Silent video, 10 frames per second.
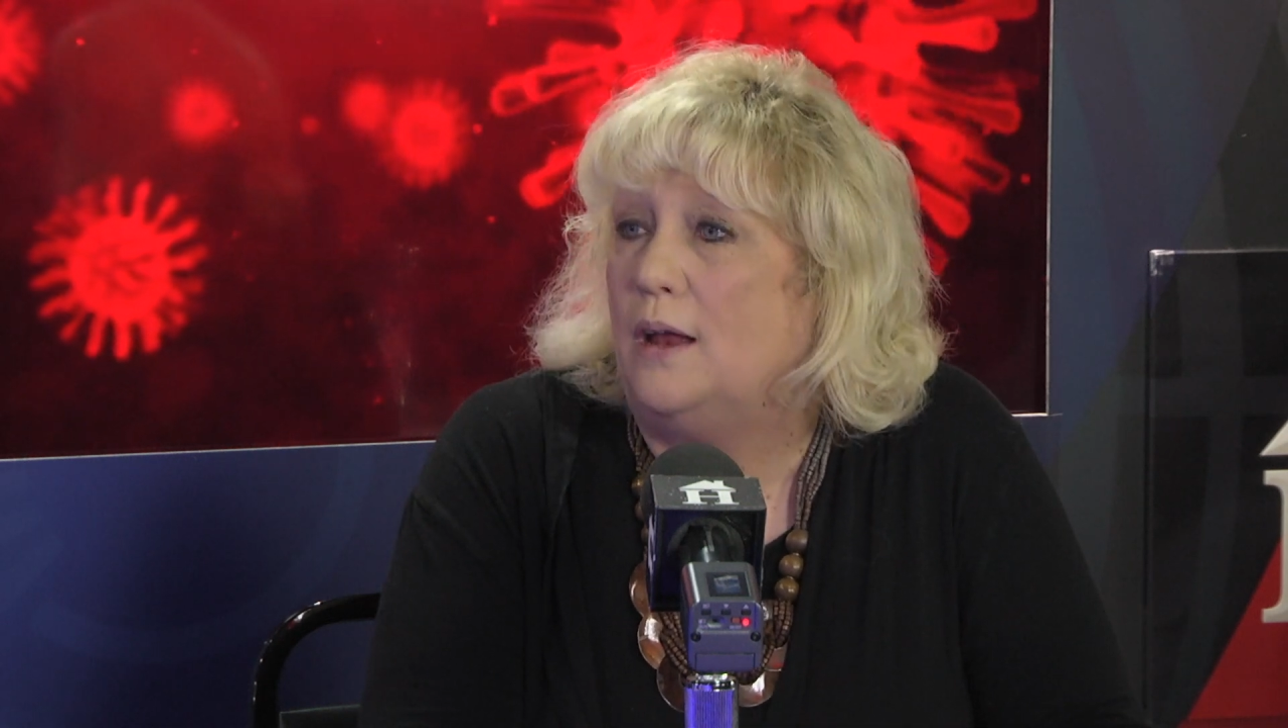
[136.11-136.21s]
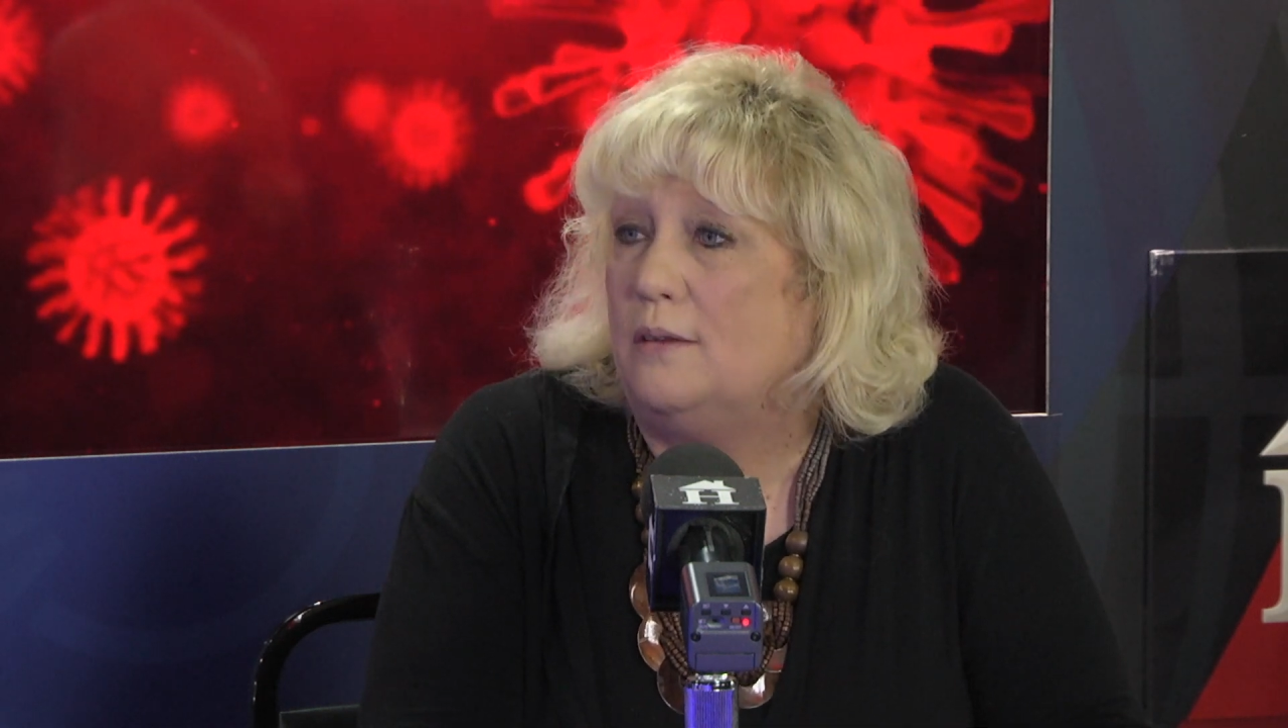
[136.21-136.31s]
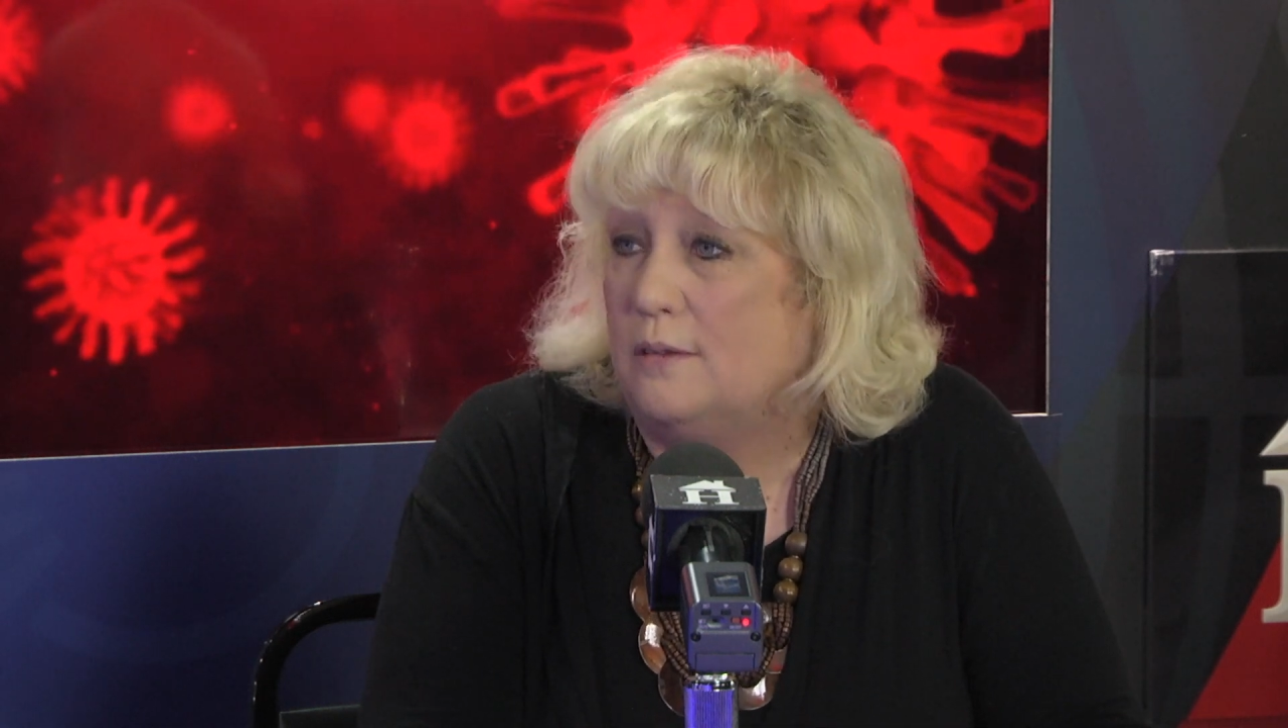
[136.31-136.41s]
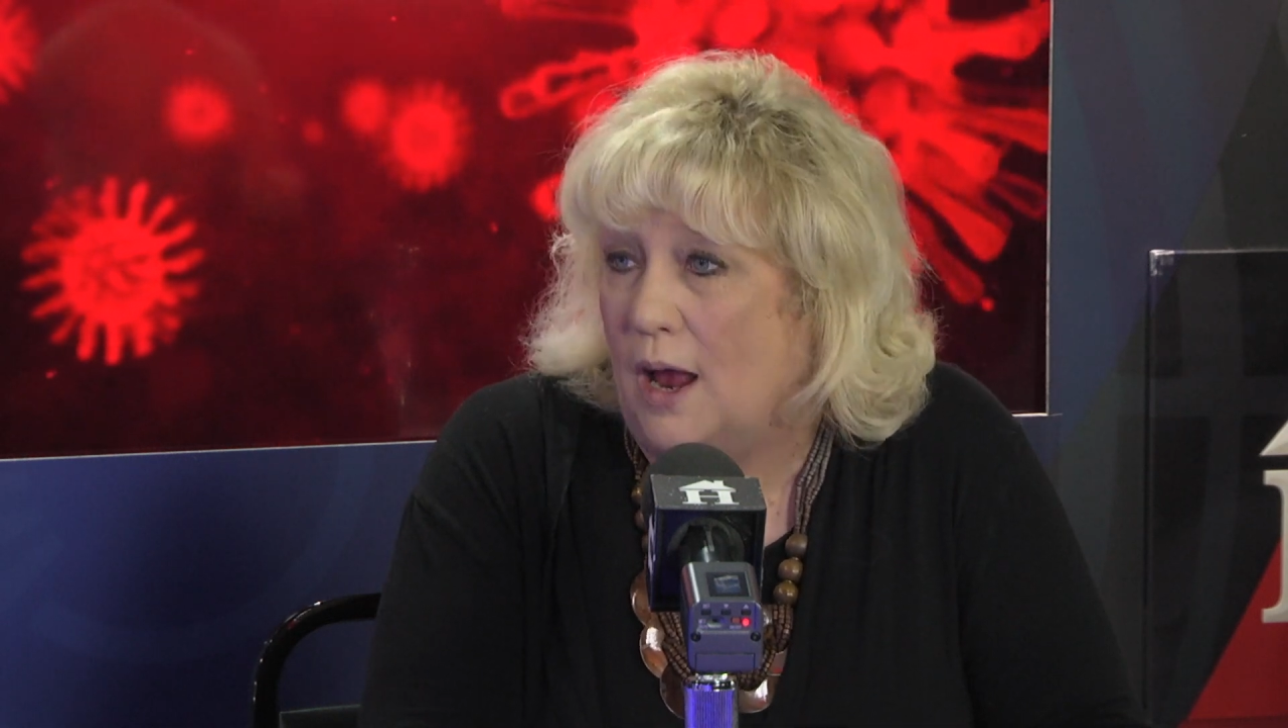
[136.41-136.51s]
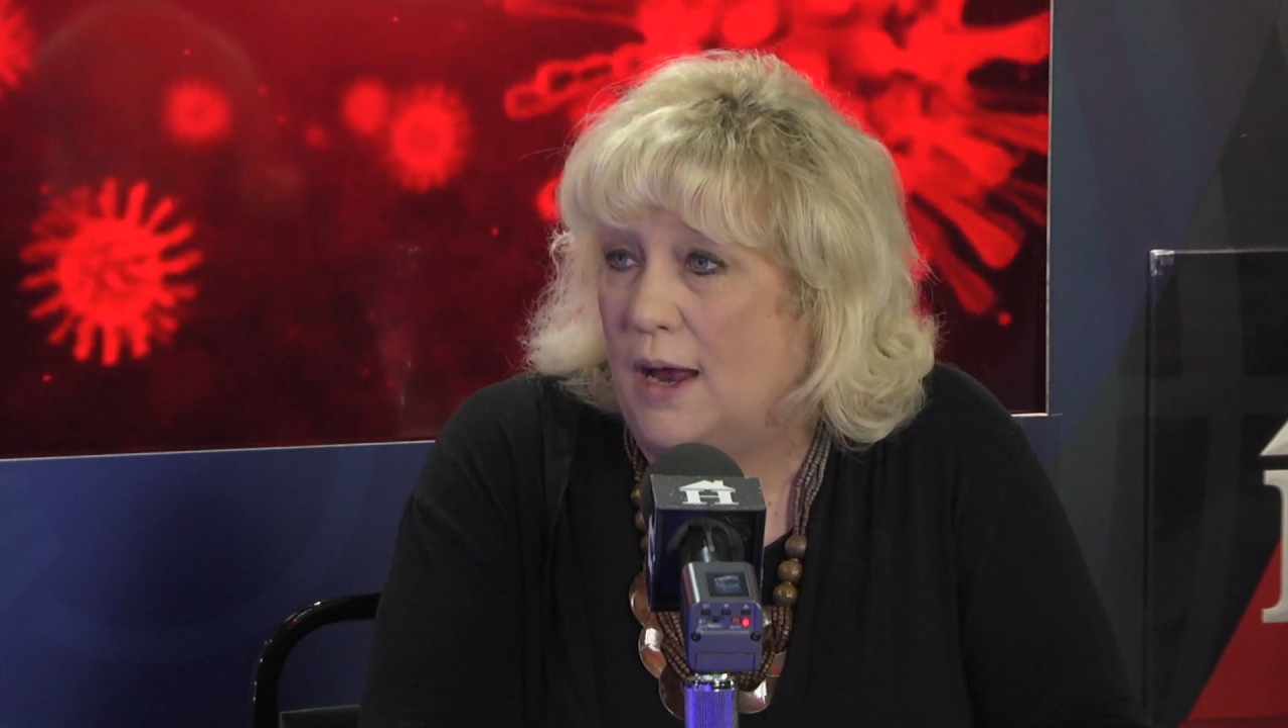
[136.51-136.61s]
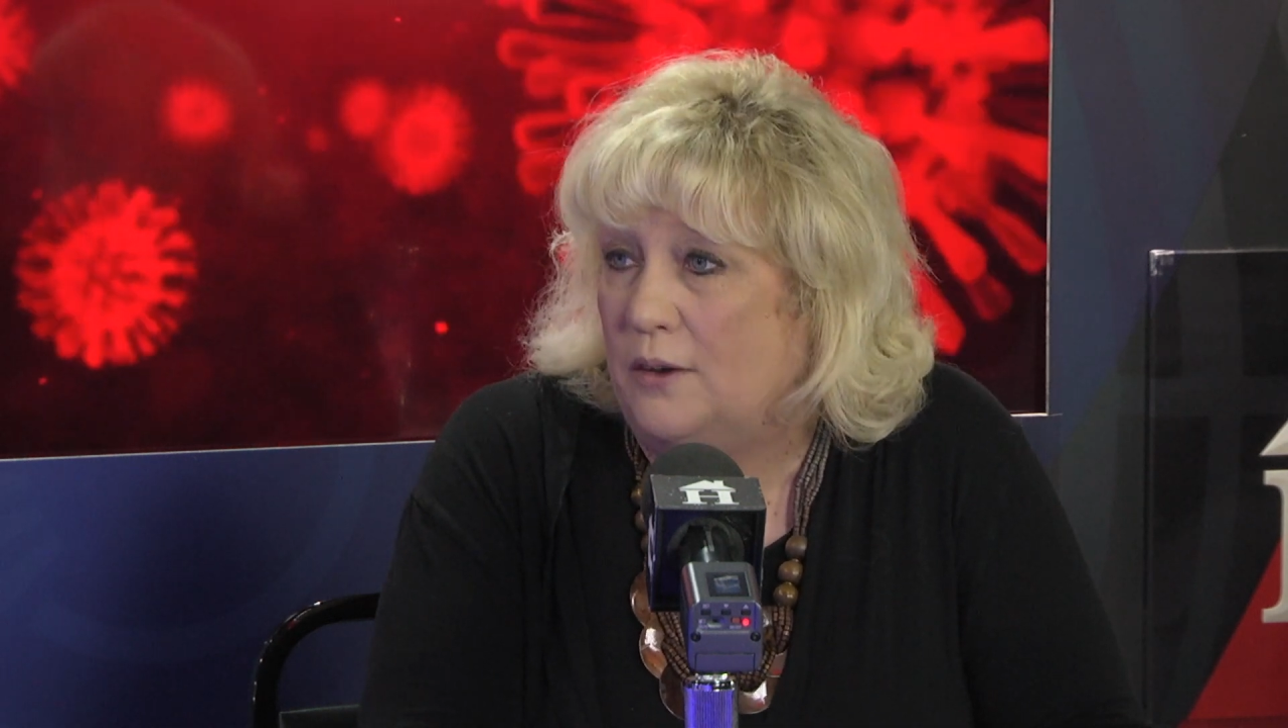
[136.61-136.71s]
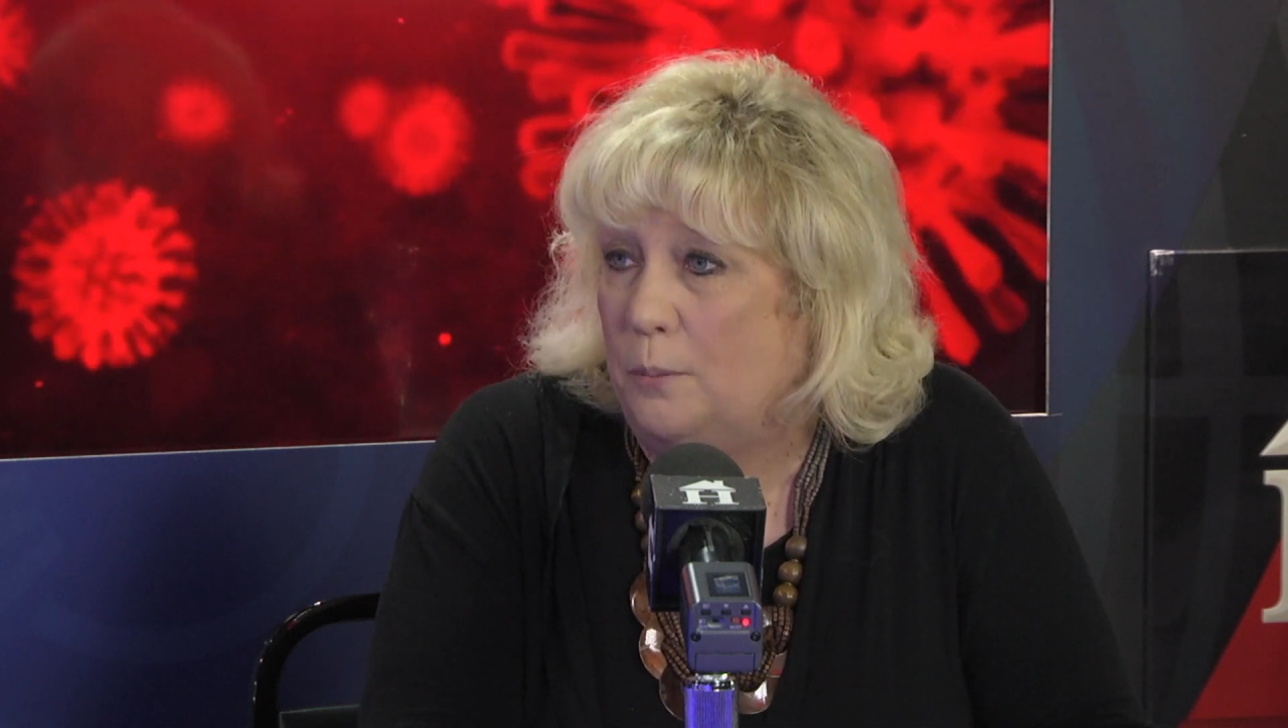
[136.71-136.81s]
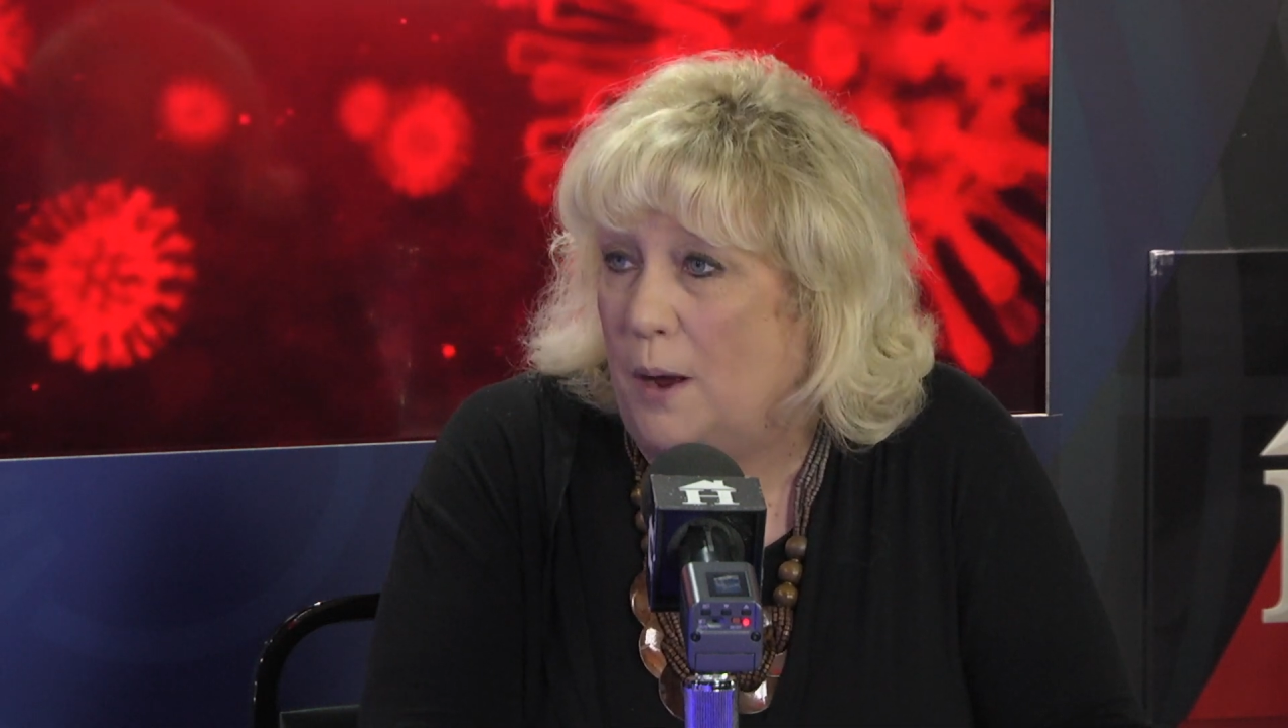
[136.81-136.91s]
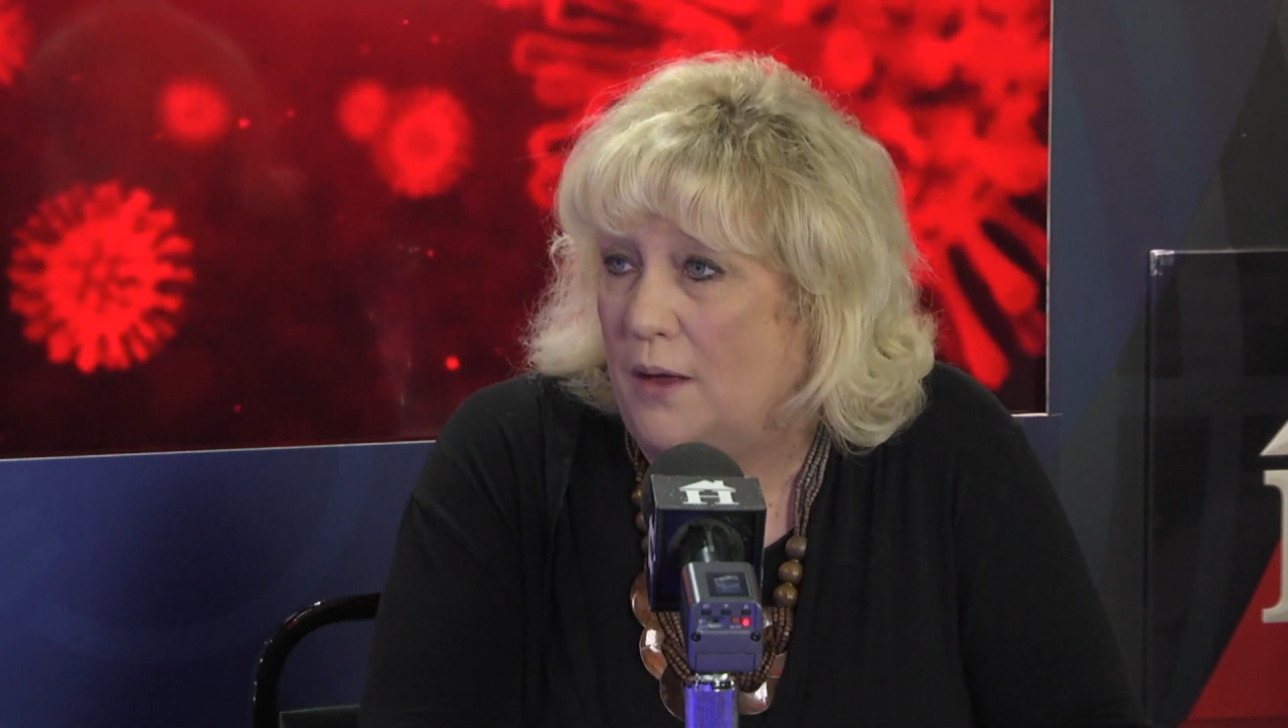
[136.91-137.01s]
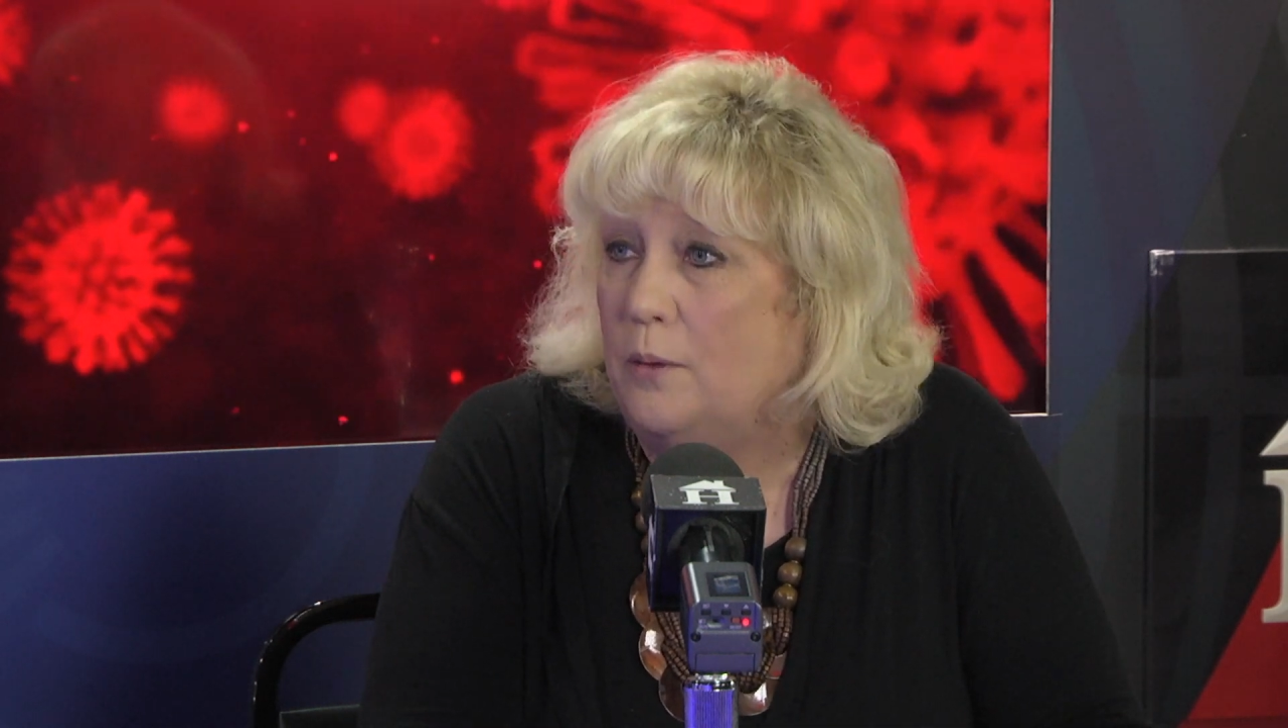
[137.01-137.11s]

and signed by